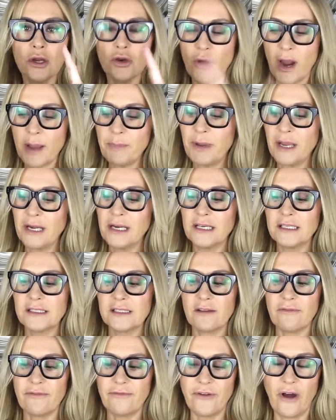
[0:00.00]

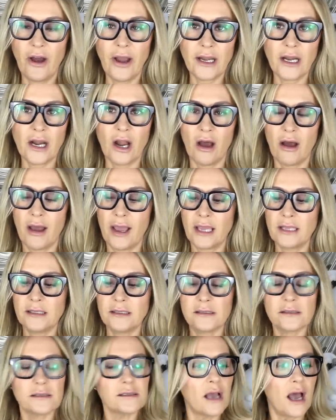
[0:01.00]
crepiness, fine
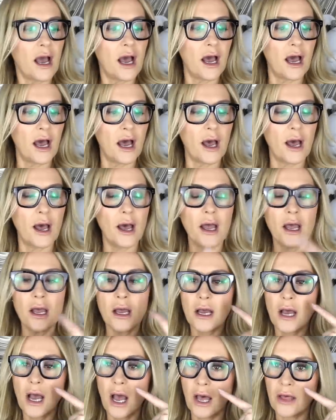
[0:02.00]
lines,
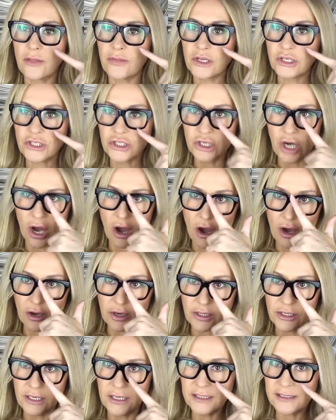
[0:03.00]
the
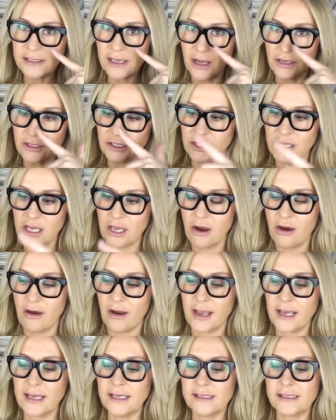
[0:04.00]
darkness under the
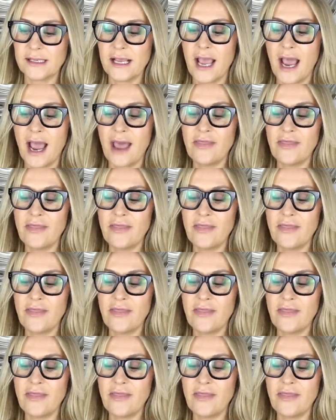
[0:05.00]
eyes,